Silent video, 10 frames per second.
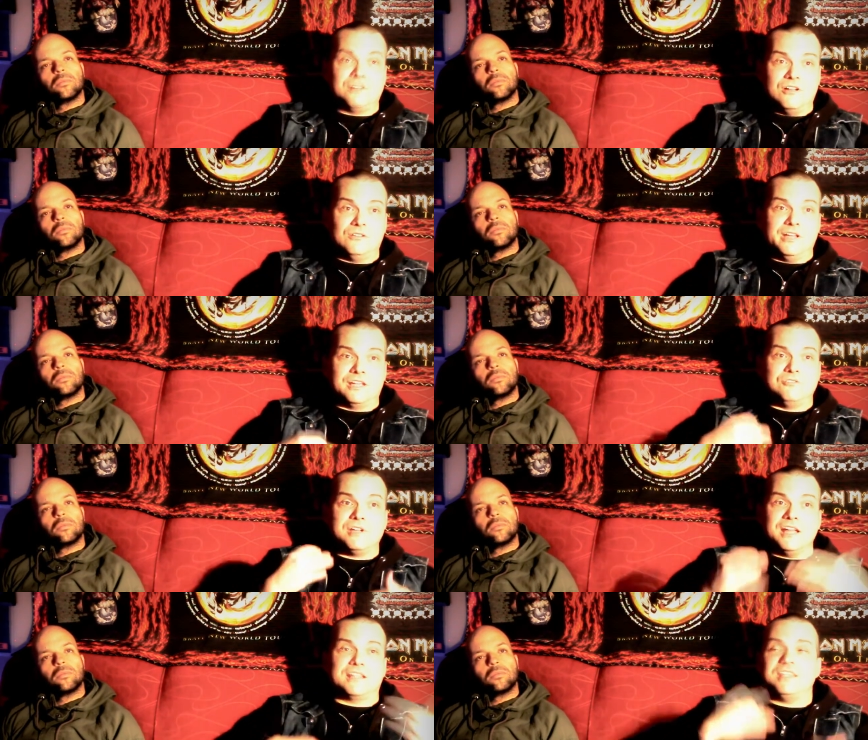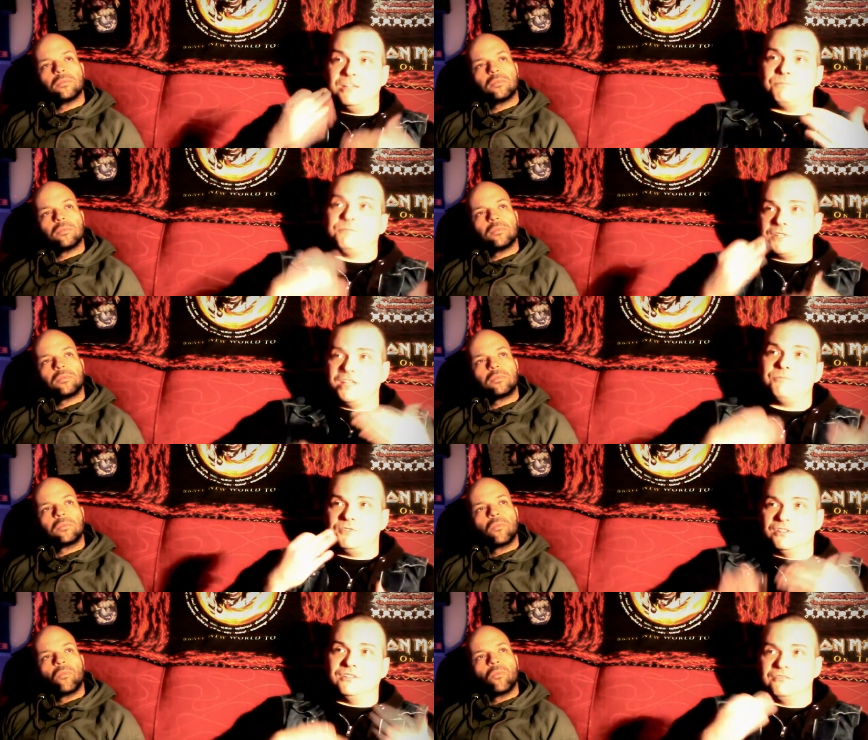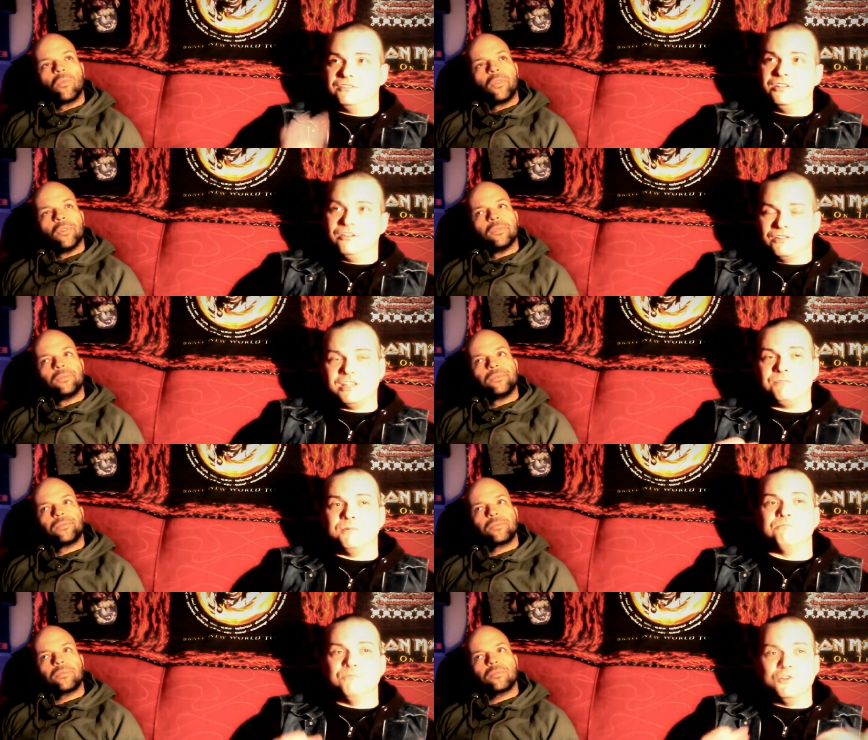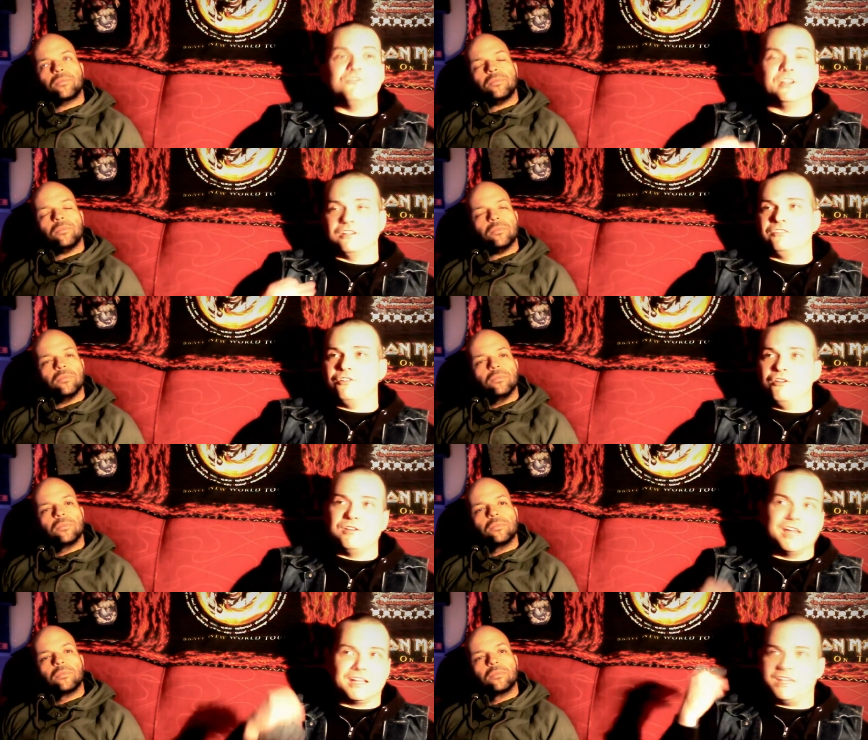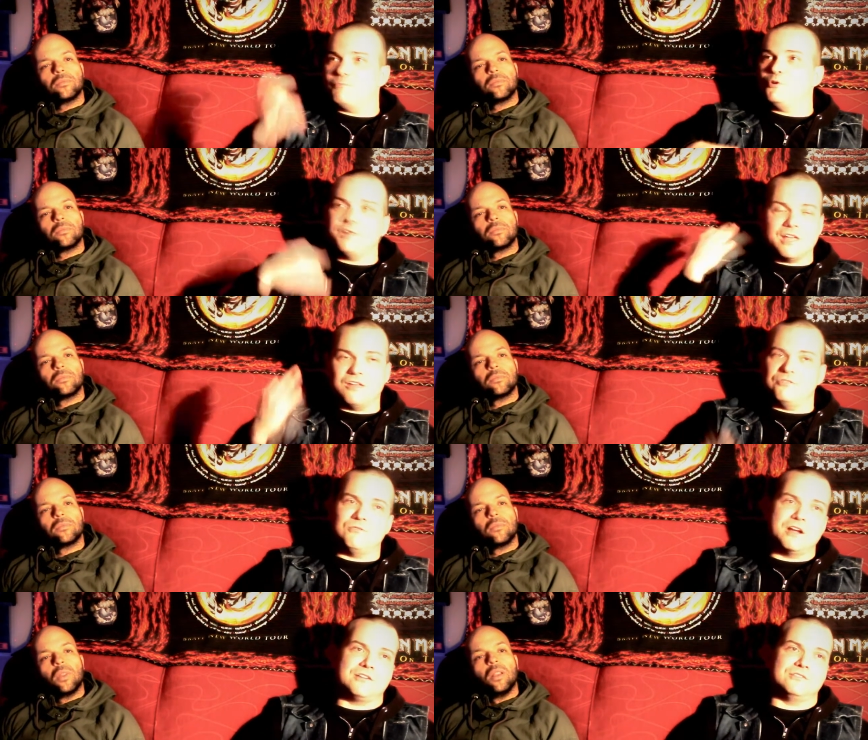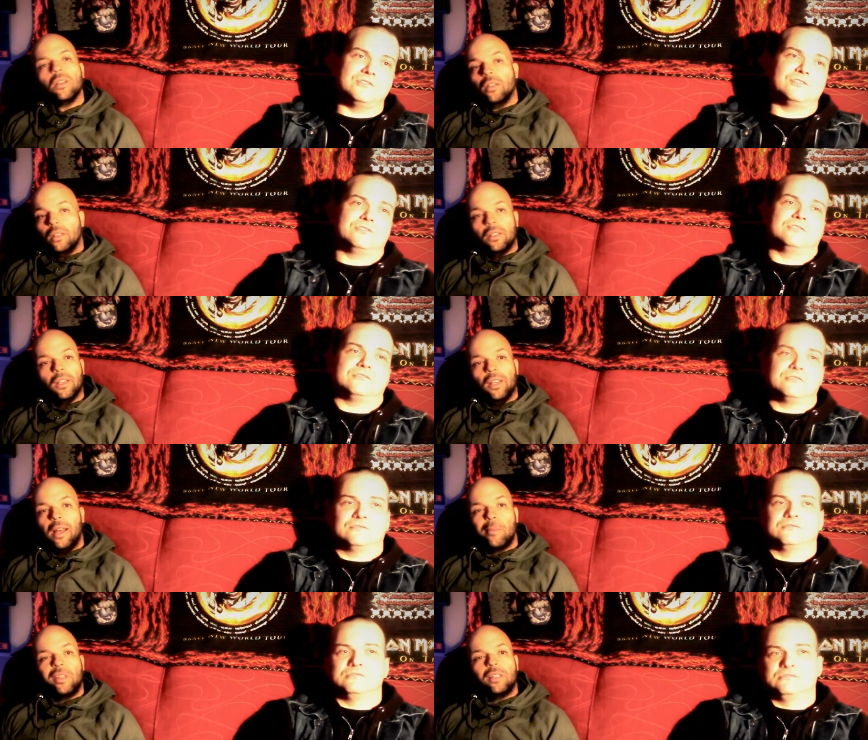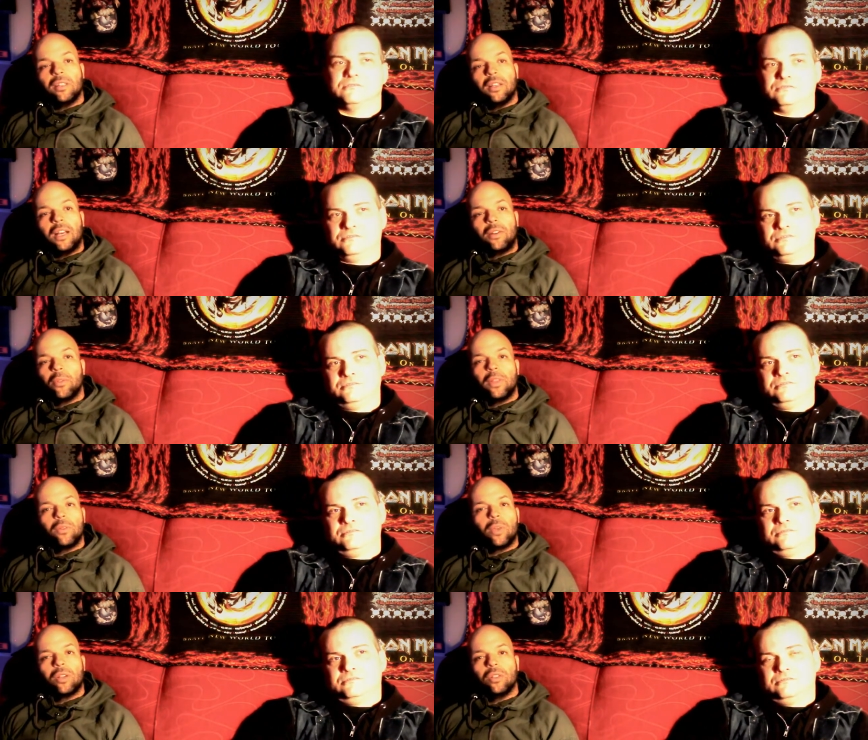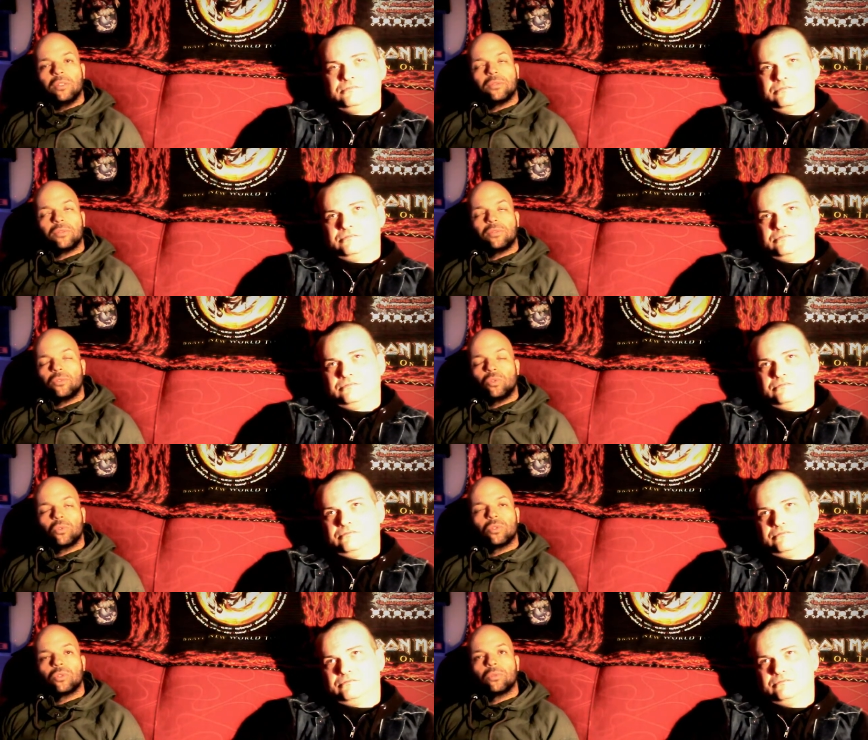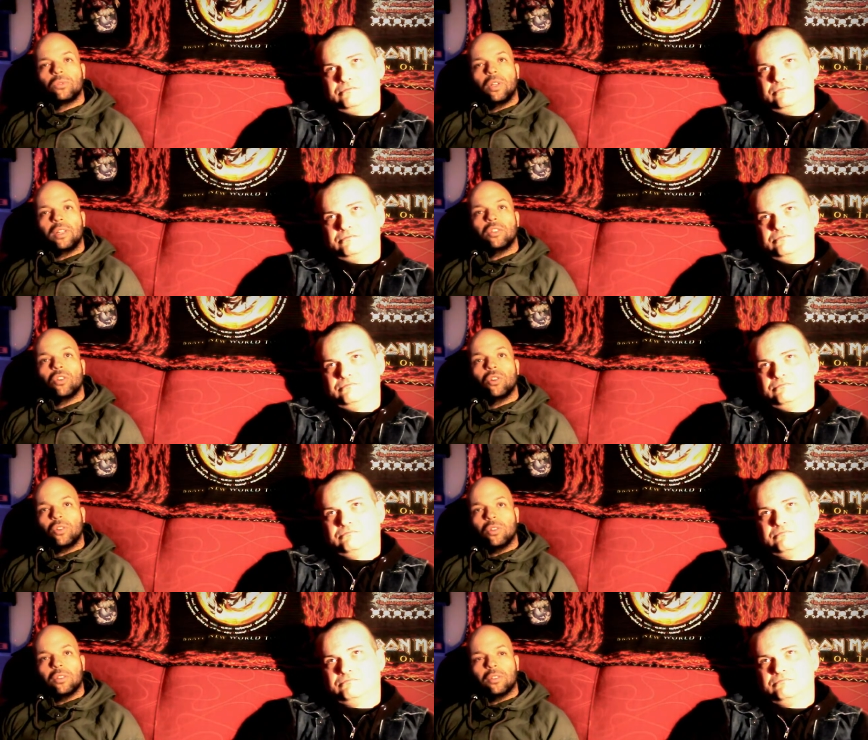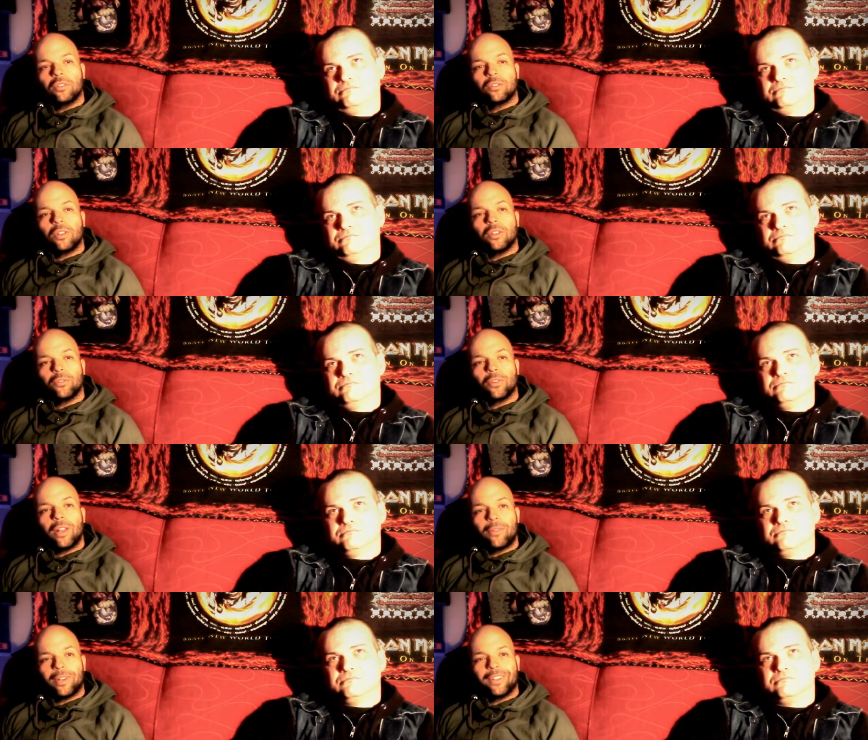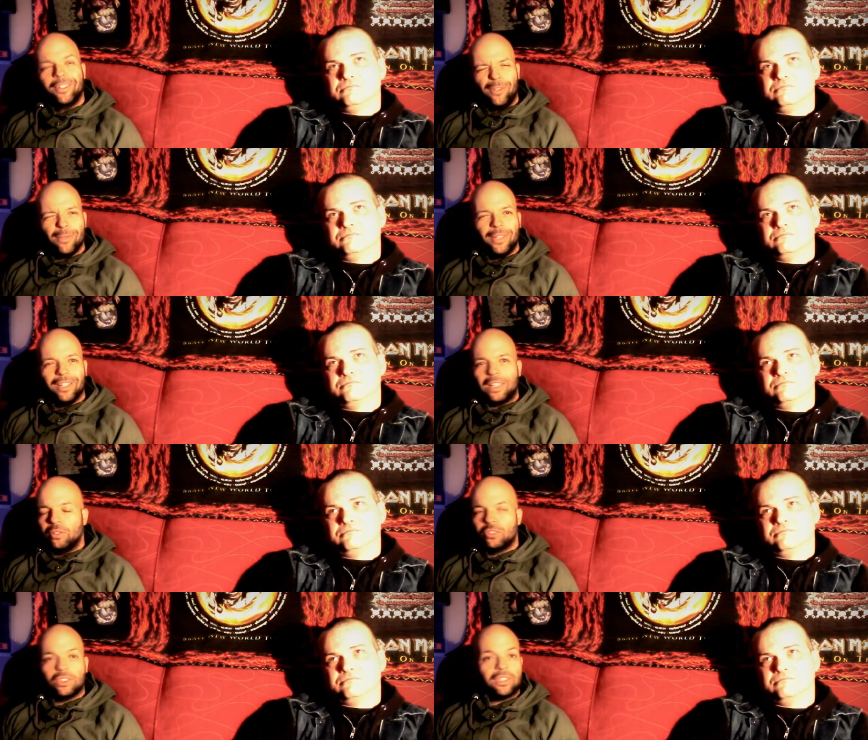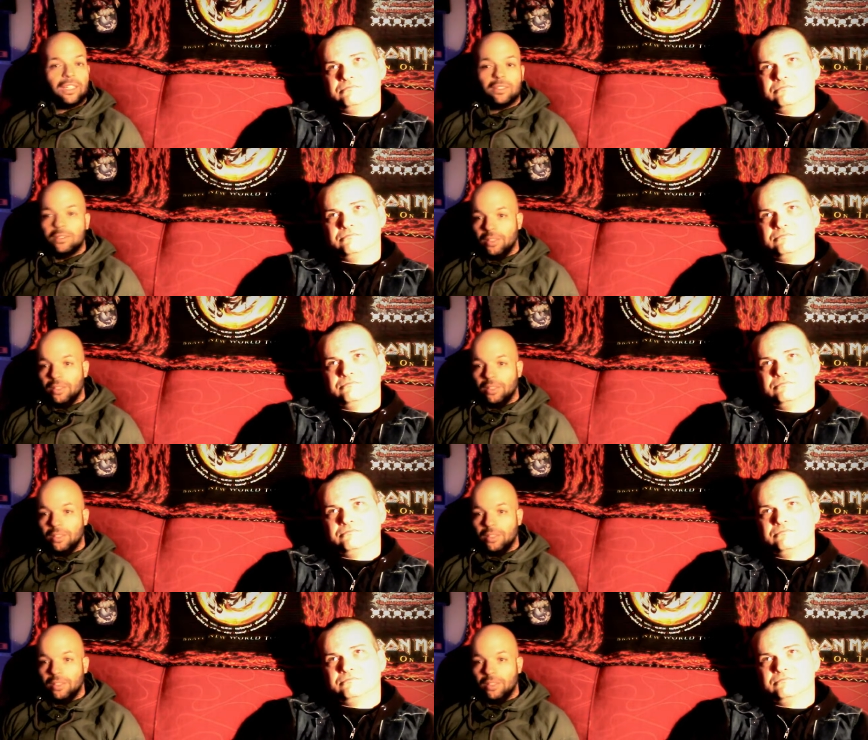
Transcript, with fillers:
Speaker 1: you know, like yeah. you got to keep keep the you know keep moving, you know. I you, guys were putting out new records. Yeah, I
Speaker 2: mean, album. I don't think uh, we could have toured any longer on for that record. You know what I mean? Like it was yeah, just yeah. like